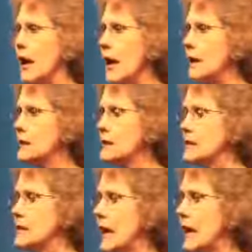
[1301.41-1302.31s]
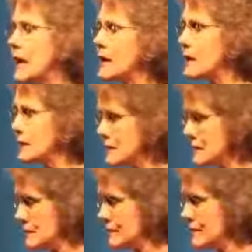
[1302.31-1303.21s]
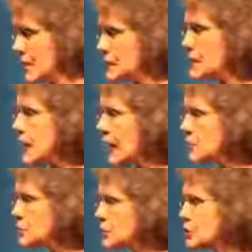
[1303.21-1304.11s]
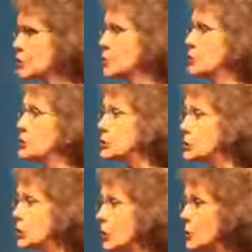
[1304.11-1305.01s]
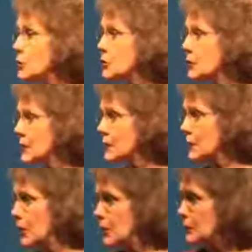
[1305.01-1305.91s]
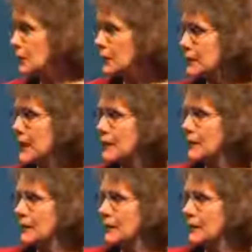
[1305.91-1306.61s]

and de- dehydration will slow the metabolic rate down.